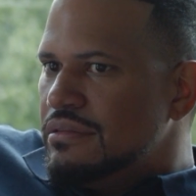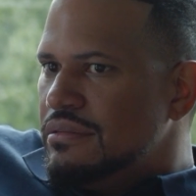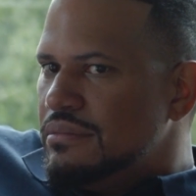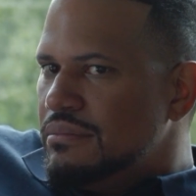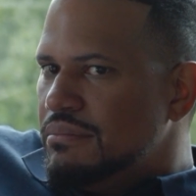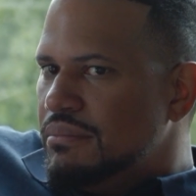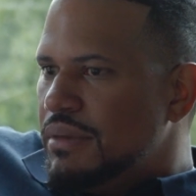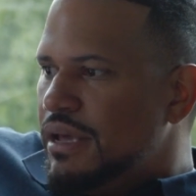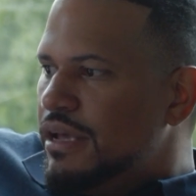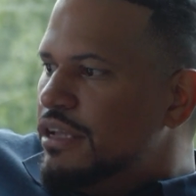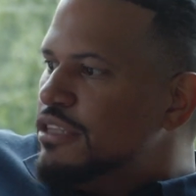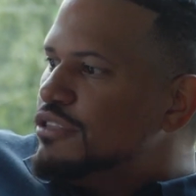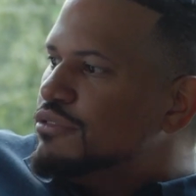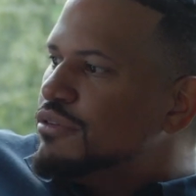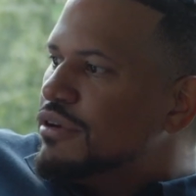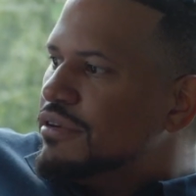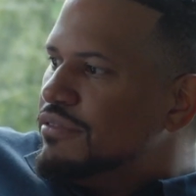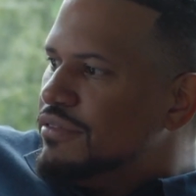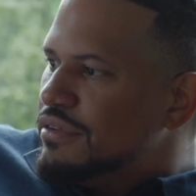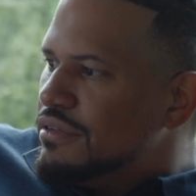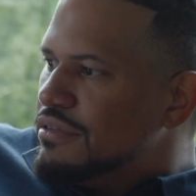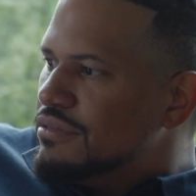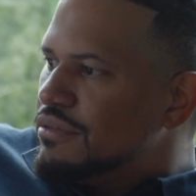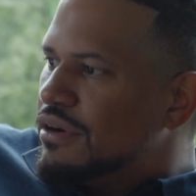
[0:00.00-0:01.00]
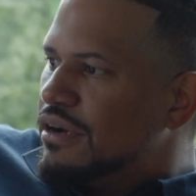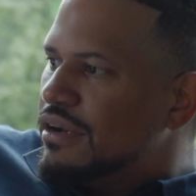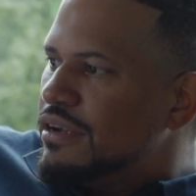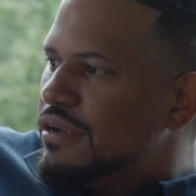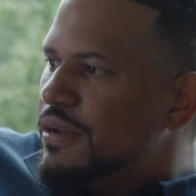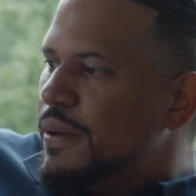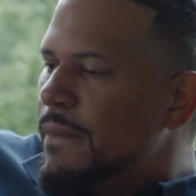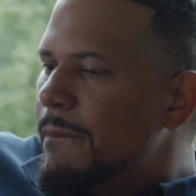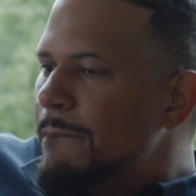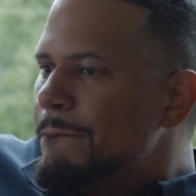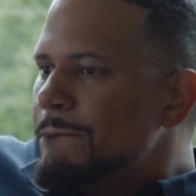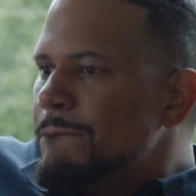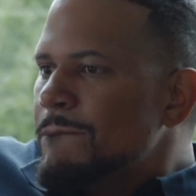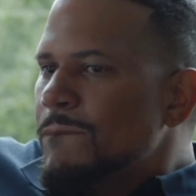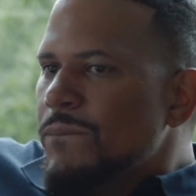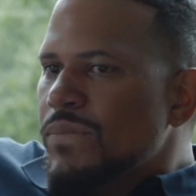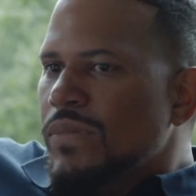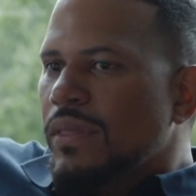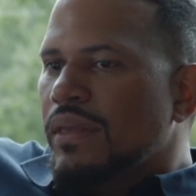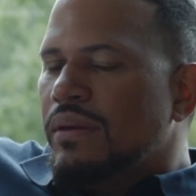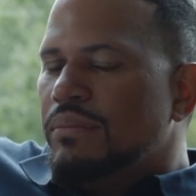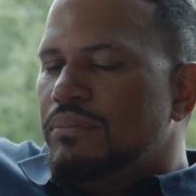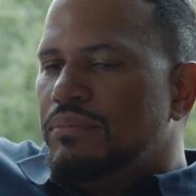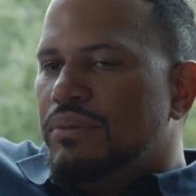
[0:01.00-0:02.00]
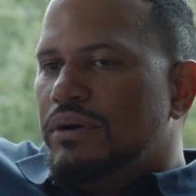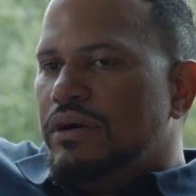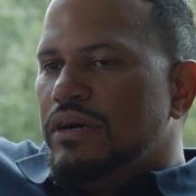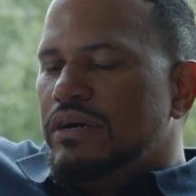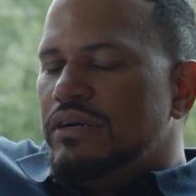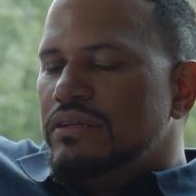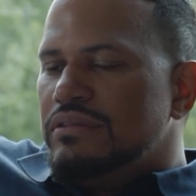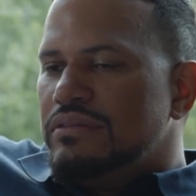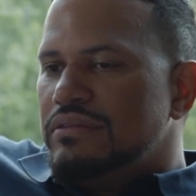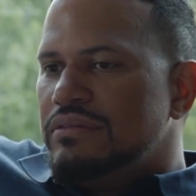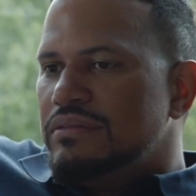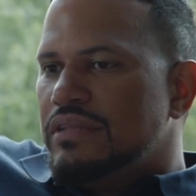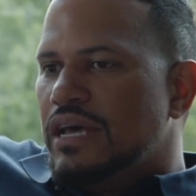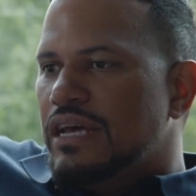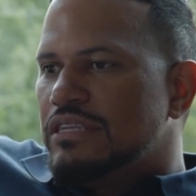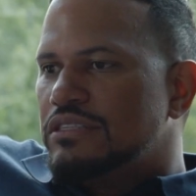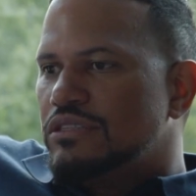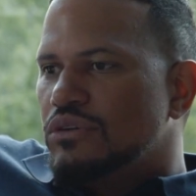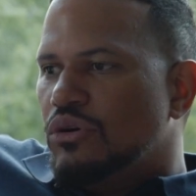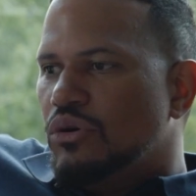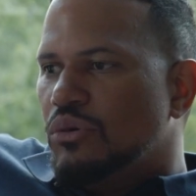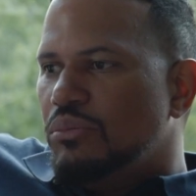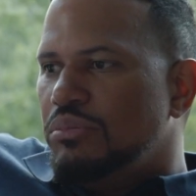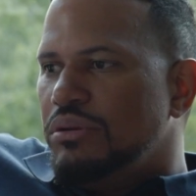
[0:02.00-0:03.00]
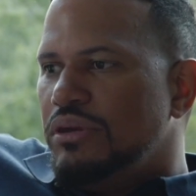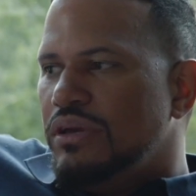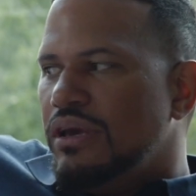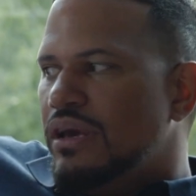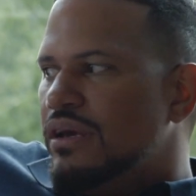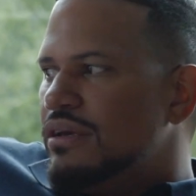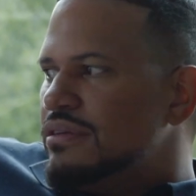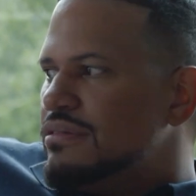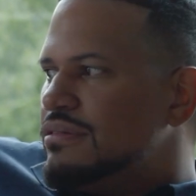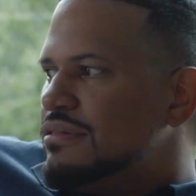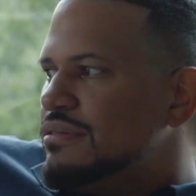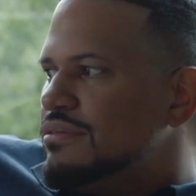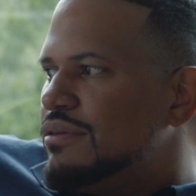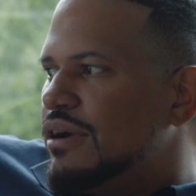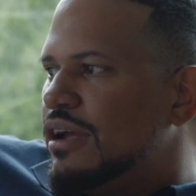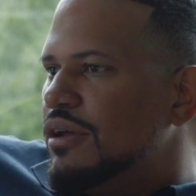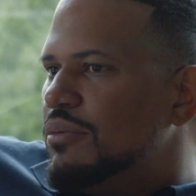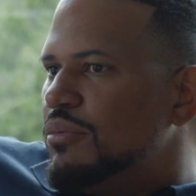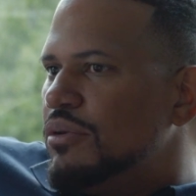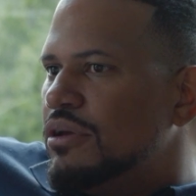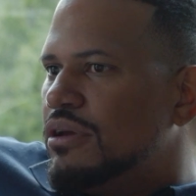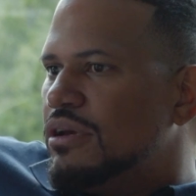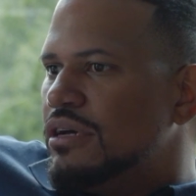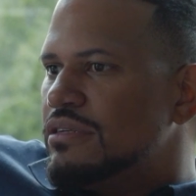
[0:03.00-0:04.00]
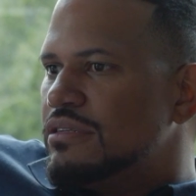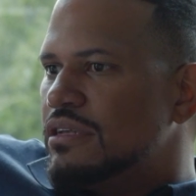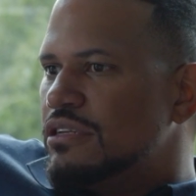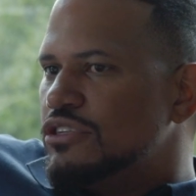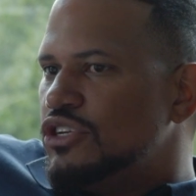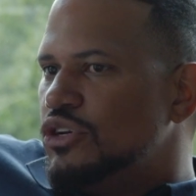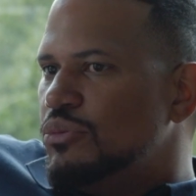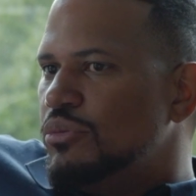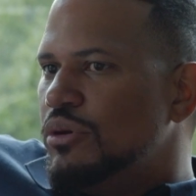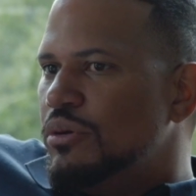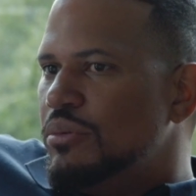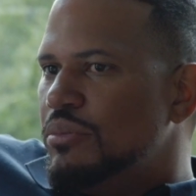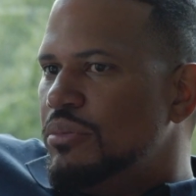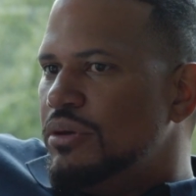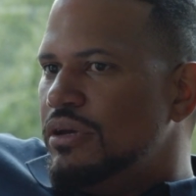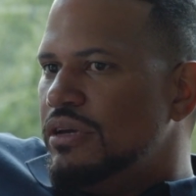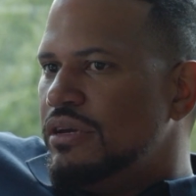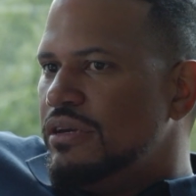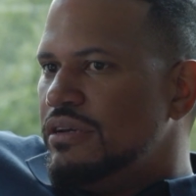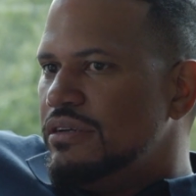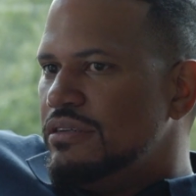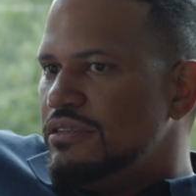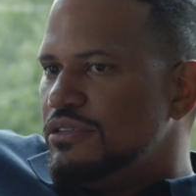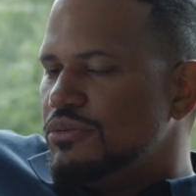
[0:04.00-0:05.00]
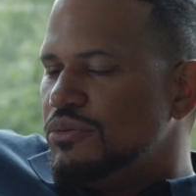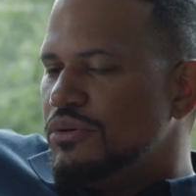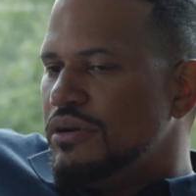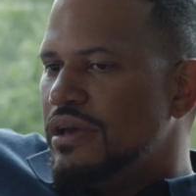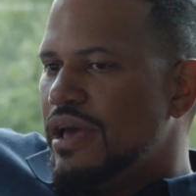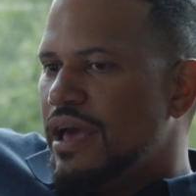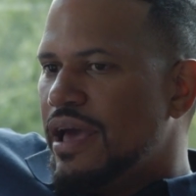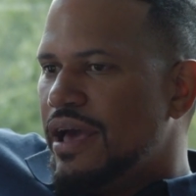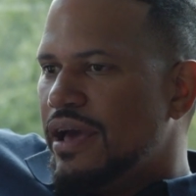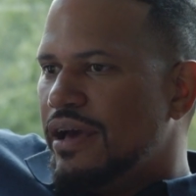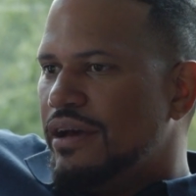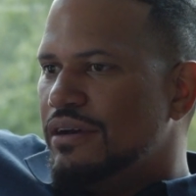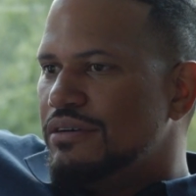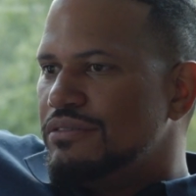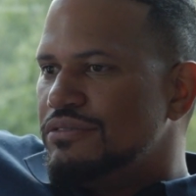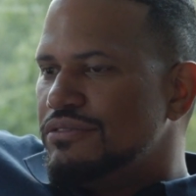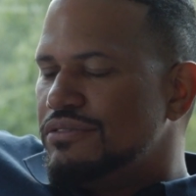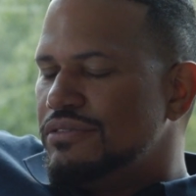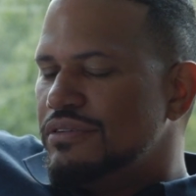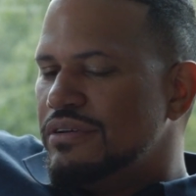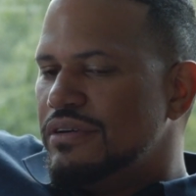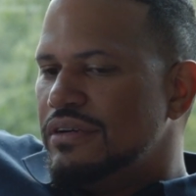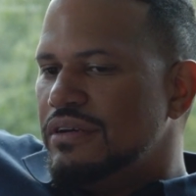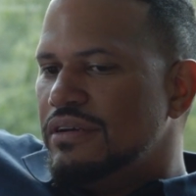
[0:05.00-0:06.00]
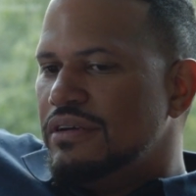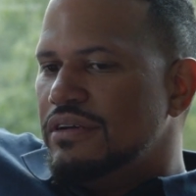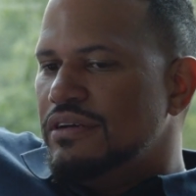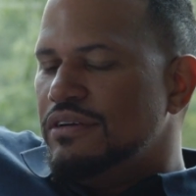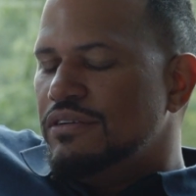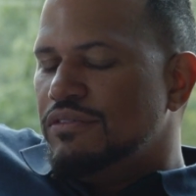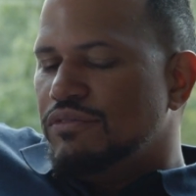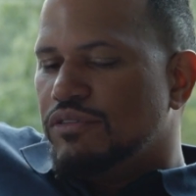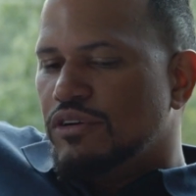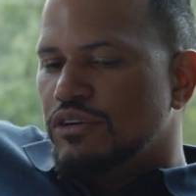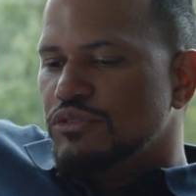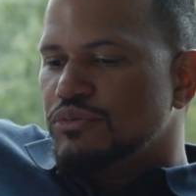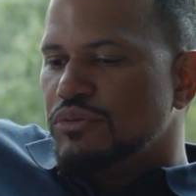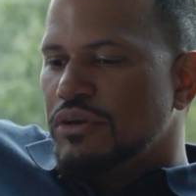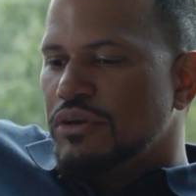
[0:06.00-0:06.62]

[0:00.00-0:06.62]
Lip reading: man-driven, right? Yeah. But that's all BS, right? Because as human beings, we have a